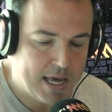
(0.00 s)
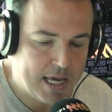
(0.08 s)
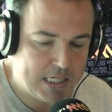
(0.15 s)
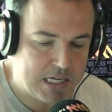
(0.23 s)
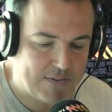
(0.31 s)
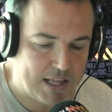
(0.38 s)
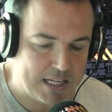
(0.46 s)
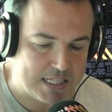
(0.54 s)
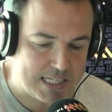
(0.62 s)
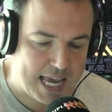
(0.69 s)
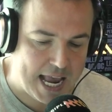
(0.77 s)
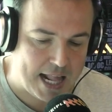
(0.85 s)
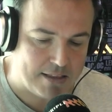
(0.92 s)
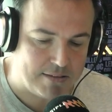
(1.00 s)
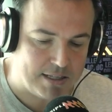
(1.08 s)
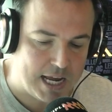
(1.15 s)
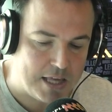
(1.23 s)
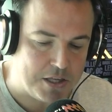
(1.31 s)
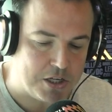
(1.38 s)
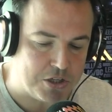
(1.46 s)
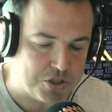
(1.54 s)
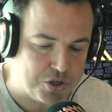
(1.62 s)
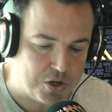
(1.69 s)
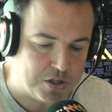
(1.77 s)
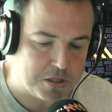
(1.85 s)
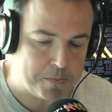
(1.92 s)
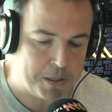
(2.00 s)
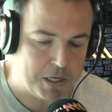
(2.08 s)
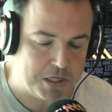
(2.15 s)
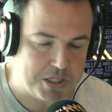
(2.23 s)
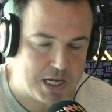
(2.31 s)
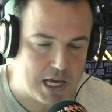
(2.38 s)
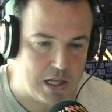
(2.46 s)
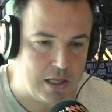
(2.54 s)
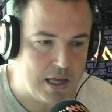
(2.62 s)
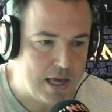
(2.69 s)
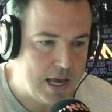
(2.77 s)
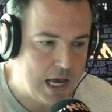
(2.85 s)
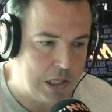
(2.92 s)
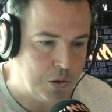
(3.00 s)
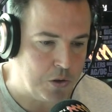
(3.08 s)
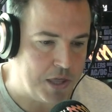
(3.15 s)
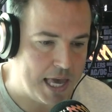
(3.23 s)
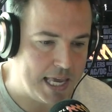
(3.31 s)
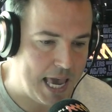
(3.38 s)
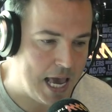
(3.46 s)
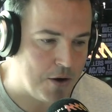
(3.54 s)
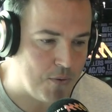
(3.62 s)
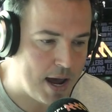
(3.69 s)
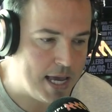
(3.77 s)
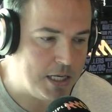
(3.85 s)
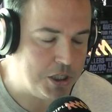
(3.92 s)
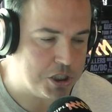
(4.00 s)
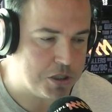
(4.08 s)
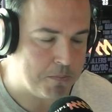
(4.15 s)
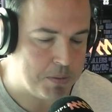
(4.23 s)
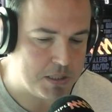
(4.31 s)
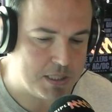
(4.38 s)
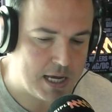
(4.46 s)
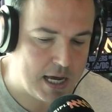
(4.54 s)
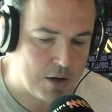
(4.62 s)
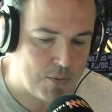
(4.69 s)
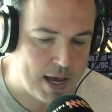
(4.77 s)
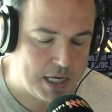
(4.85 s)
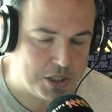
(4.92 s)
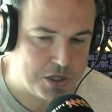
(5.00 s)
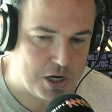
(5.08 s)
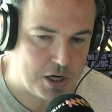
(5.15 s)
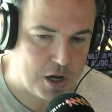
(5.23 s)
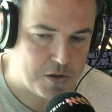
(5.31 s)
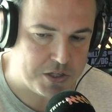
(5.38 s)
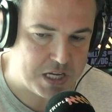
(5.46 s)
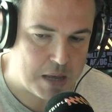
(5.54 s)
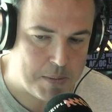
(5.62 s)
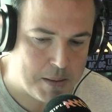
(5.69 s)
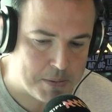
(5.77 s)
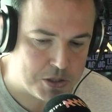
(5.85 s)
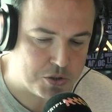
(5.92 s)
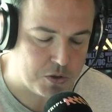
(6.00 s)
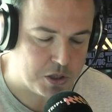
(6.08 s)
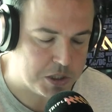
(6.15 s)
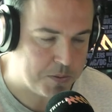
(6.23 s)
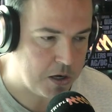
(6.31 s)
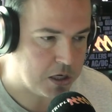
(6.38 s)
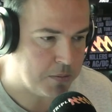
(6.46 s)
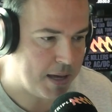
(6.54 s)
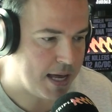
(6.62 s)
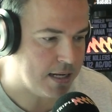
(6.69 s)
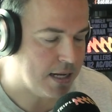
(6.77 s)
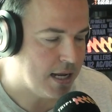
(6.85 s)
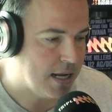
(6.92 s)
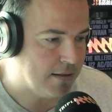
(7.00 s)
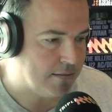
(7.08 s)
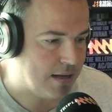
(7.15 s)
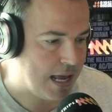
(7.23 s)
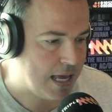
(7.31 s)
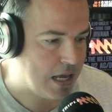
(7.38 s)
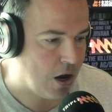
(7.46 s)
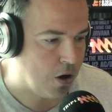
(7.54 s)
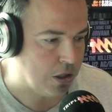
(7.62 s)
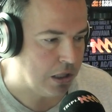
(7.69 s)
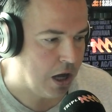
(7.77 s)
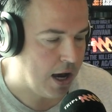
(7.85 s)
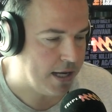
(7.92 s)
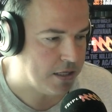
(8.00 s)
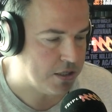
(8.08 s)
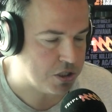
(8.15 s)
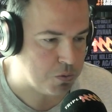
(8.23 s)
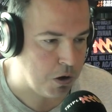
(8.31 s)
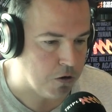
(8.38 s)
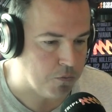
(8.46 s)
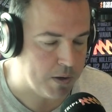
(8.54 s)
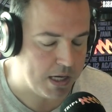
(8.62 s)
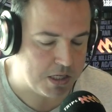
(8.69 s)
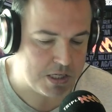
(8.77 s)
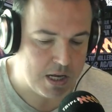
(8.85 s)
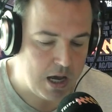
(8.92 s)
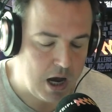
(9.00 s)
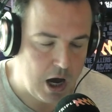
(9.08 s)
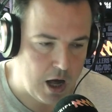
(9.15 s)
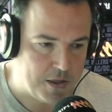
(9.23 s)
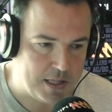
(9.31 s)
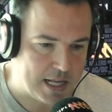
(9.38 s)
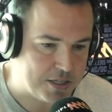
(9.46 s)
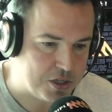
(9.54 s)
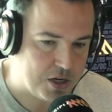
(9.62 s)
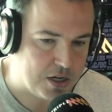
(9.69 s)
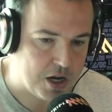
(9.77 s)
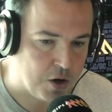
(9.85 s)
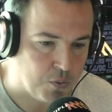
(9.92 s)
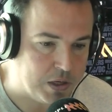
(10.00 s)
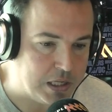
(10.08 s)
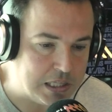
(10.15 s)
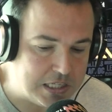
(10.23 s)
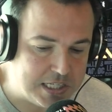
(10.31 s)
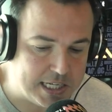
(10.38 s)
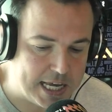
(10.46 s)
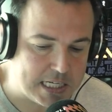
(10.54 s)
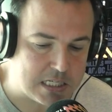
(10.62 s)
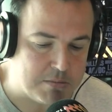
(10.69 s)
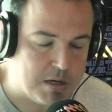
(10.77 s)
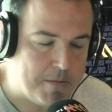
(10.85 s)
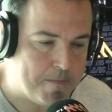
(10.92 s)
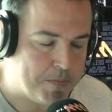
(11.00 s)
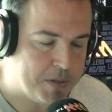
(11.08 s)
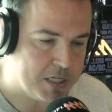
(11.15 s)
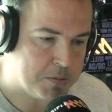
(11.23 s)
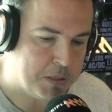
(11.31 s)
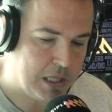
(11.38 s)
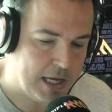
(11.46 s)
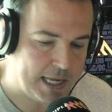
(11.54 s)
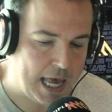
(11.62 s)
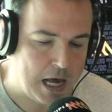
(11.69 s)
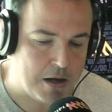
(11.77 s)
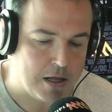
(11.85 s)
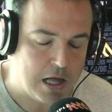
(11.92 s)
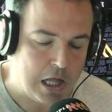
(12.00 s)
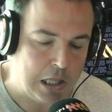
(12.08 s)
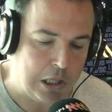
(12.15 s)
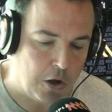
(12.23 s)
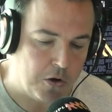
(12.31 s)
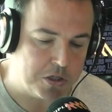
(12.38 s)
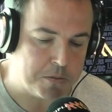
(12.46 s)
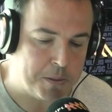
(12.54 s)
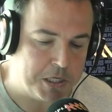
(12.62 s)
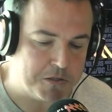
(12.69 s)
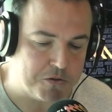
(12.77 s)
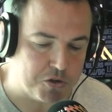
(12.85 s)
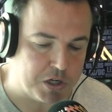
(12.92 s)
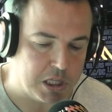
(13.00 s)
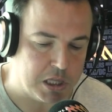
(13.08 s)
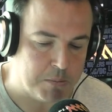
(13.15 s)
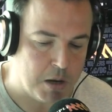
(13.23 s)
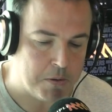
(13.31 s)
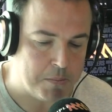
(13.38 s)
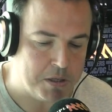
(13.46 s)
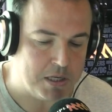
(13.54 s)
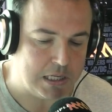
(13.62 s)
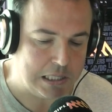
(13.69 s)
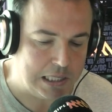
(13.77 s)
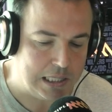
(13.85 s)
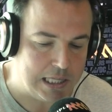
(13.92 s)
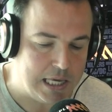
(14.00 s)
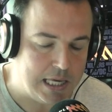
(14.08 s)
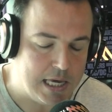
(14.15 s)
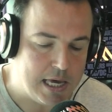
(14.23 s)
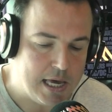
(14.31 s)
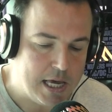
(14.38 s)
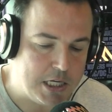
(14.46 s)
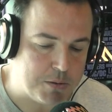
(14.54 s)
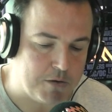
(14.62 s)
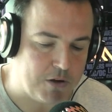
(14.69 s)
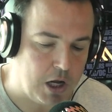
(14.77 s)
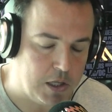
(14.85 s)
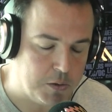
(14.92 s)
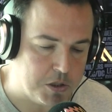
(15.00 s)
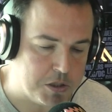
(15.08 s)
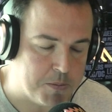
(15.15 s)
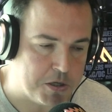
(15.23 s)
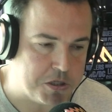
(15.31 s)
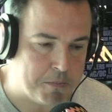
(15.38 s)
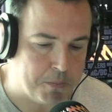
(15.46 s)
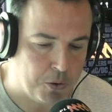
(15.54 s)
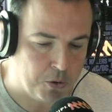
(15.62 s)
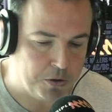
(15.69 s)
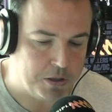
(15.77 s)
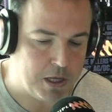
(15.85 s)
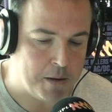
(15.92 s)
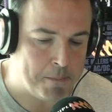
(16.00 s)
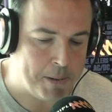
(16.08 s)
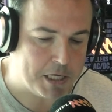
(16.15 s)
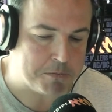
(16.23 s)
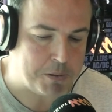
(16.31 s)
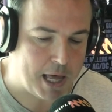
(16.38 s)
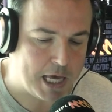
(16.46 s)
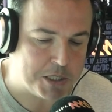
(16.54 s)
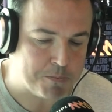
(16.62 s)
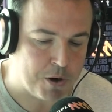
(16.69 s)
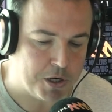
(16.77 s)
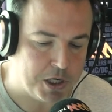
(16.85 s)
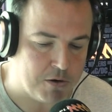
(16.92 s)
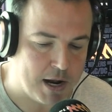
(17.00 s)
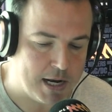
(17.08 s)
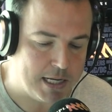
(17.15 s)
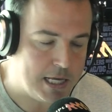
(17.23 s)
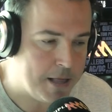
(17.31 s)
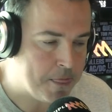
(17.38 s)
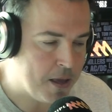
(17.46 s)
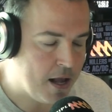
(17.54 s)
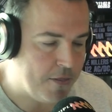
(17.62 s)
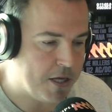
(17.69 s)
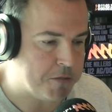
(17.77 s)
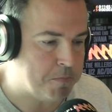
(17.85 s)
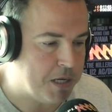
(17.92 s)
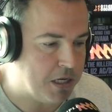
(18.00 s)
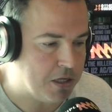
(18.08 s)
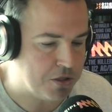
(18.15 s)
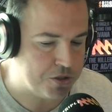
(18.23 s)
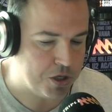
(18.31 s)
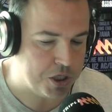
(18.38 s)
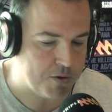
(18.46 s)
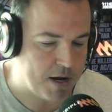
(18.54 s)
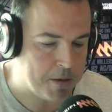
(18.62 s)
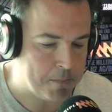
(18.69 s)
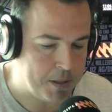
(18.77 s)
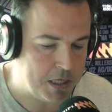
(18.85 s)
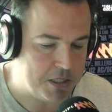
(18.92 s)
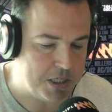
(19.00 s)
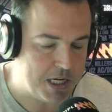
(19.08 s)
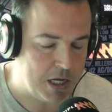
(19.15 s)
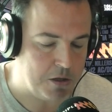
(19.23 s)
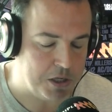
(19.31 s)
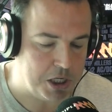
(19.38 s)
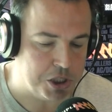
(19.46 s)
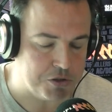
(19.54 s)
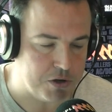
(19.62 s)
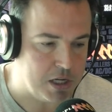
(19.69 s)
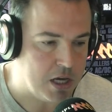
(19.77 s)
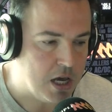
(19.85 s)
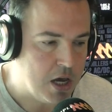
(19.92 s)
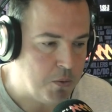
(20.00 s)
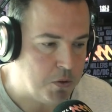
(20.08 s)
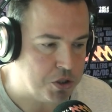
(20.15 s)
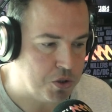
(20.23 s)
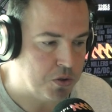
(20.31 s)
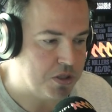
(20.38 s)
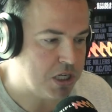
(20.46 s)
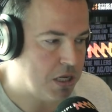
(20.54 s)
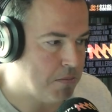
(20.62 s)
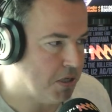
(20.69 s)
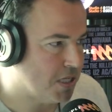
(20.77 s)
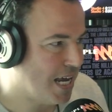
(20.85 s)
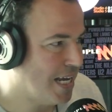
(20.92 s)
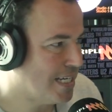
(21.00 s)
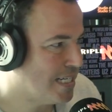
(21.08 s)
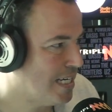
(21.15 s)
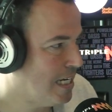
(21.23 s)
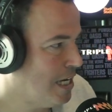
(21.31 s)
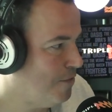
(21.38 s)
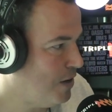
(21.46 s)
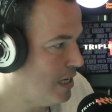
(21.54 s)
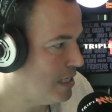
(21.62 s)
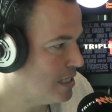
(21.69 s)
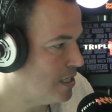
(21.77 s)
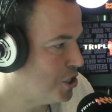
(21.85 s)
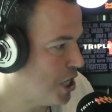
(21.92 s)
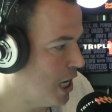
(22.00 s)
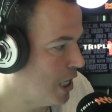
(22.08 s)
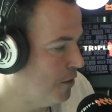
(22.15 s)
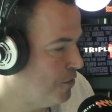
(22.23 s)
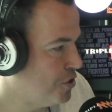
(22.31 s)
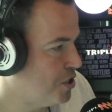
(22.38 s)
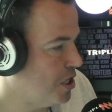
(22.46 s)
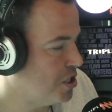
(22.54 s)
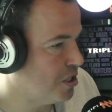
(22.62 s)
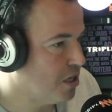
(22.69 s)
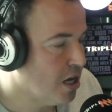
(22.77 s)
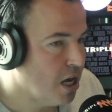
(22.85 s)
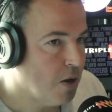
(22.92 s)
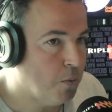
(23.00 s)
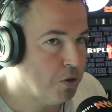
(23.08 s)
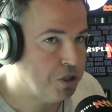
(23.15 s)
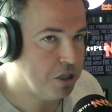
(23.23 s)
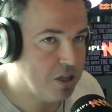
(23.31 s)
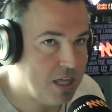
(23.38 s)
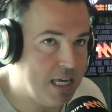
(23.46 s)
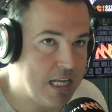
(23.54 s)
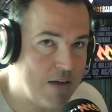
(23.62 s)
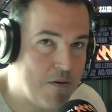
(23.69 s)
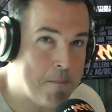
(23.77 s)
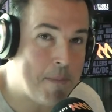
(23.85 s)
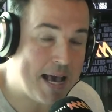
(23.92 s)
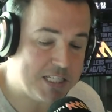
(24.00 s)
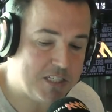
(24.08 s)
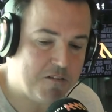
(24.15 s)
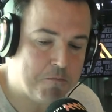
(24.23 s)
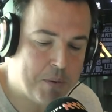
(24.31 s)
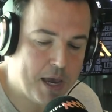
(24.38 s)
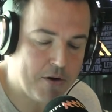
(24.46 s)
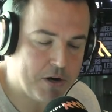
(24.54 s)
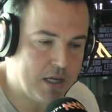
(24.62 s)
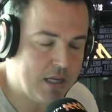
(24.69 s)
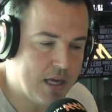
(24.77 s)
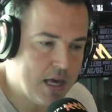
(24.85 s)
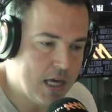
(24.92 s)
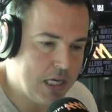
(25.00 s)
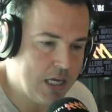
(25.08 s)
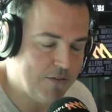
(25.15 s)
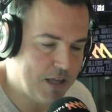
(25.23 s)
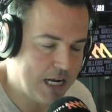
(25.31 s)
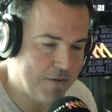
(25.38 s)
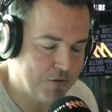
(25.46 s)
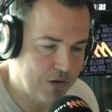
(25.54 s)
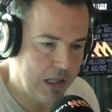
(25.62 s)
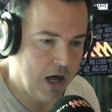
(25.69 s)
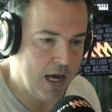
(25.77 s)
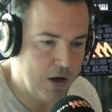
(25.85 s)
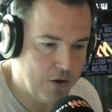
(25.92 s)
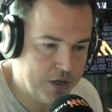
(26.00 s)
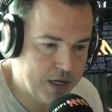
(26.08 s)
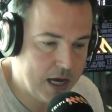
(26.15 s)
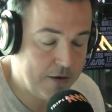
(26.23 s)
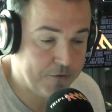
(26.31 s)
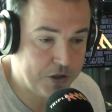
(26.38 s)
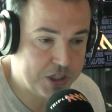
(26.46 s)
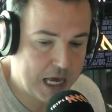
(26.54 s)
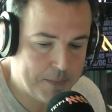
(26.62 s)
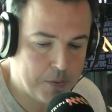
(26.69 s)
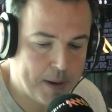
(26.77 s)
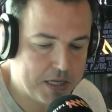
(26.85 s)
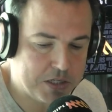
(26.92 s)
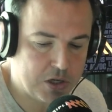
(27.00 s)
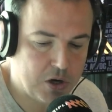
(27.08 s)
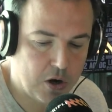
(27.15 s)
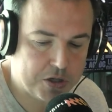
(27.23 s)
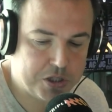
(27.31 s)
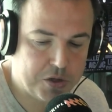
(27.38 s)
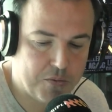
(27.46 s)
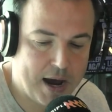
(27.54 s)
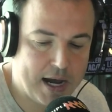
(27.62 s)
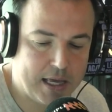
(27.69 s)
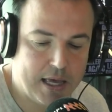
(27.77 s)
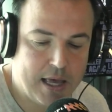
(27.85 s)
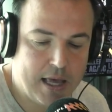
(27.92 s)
He's having that scan today. The concern is a PCL. And look, they can range, but a range that I know that Sam Ebbins already spoken about today online is 12 weeks. I think that's a realistic estimate, that it's a bit like how long is a piece of string at the moment. But clearly, he's one of Collingwood's most important and best players, Brodie Grundy. There's big concerns around a PCL knee injury, which could see him miss a significant chunk of the season, which you'd think would have a massive bearing, given they'd have to rely on, for example, Mason Cox in the ruck.